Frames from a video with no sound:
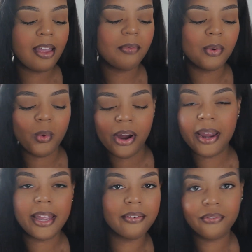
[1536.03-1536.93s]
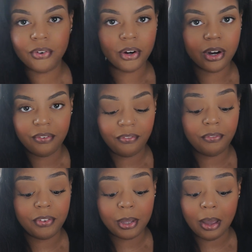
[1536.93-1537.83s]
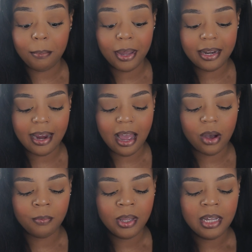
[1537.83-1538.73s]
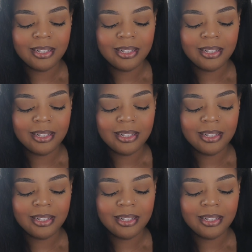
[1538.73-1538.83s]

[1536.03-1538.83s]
I've been wearing it for a bit now.